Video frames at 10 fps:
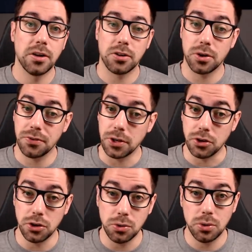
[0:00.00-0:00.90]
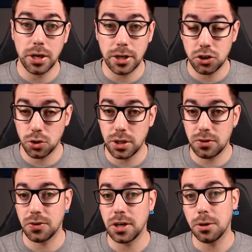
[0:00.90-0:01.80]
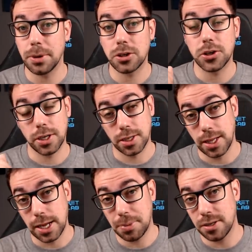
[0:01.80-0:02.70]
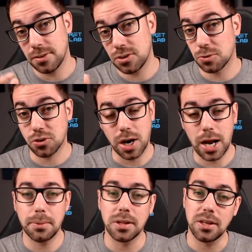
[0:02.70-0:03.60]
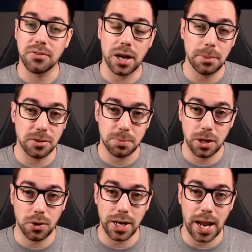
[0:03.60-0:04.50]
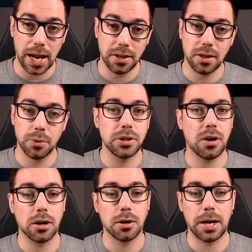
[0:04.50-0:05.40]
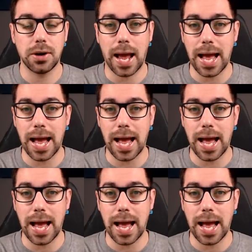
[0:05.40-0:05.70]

So if you do enjoy this video, make sure you hit the like button, subscribe, leave comments below on anything we talk about.